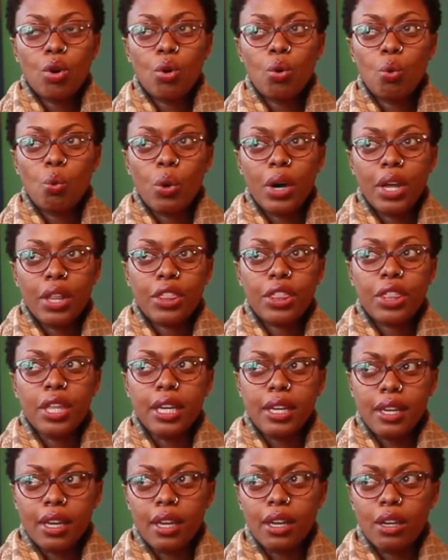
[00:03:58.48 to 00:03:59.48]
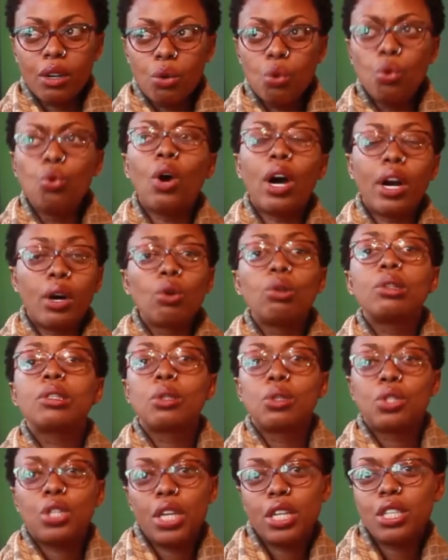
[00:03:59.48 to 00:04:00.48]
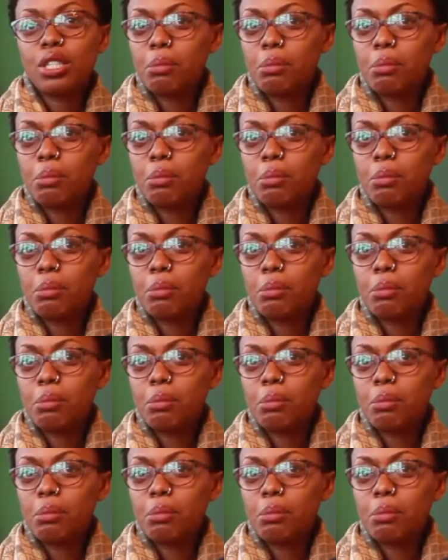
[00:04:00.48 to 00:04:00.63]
were thinking, who are also change